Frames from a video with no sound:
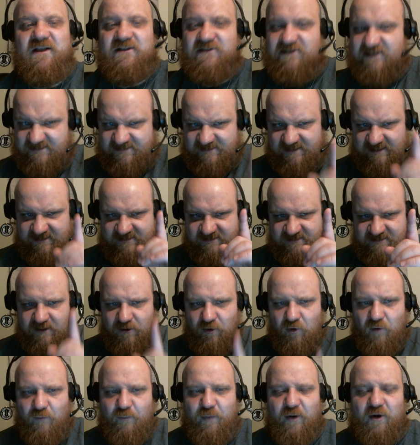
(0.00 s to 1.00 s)
Just the
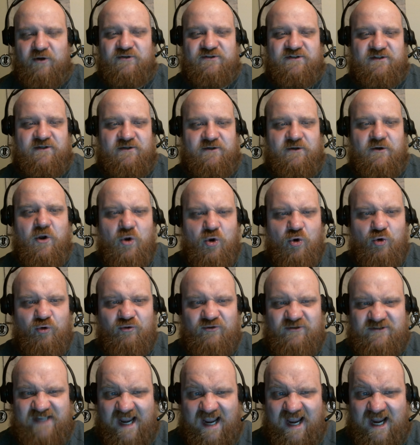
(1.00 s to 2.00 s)
single person who
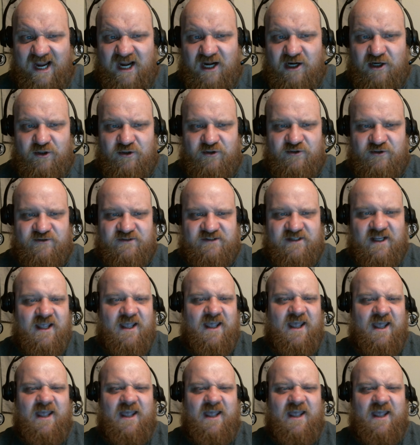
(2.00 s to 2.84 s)
dares